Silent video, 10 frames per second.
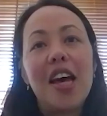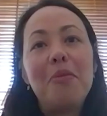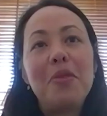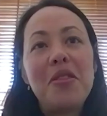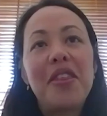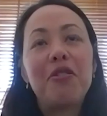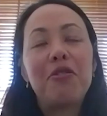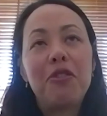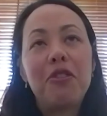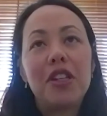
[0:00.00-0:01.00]
I mean the
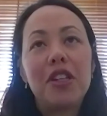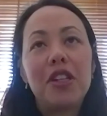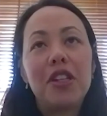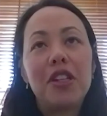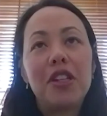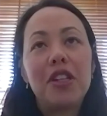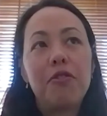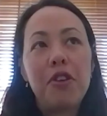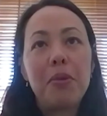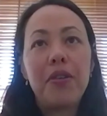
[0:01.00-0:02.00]

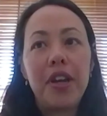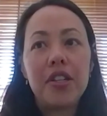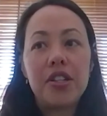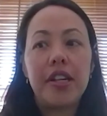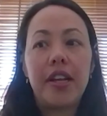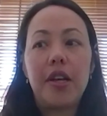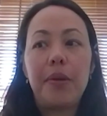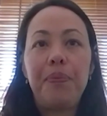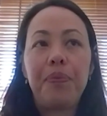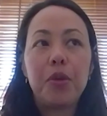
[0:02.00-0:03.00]
female range,
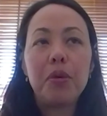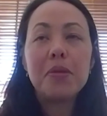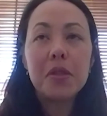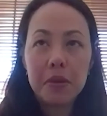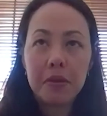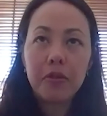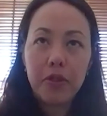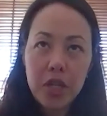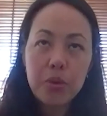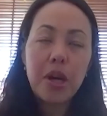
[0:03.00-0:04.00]
the women's
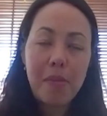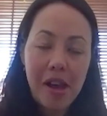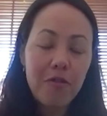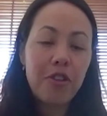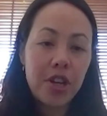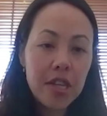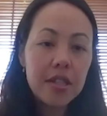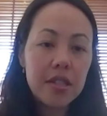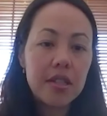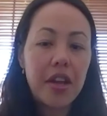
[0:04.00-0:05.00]
range will come out
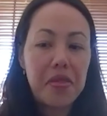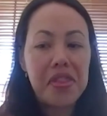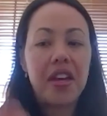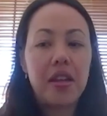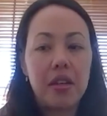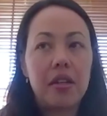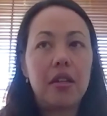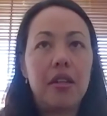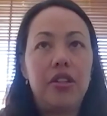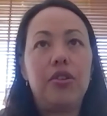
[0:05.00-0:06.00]
first, and then
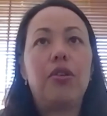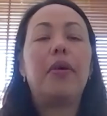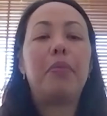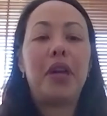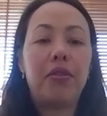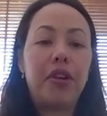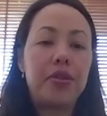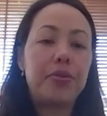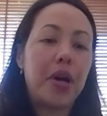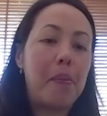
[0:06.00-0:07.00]
a male range
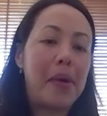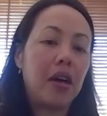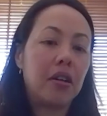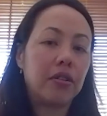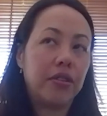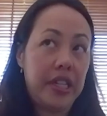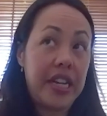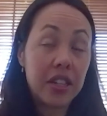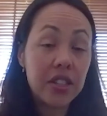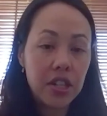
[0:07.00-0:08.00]
will come out
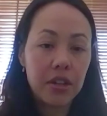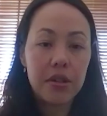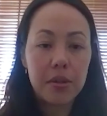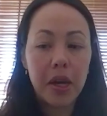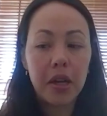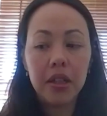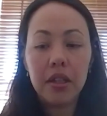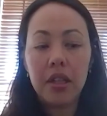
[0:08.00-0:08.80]
next year as well.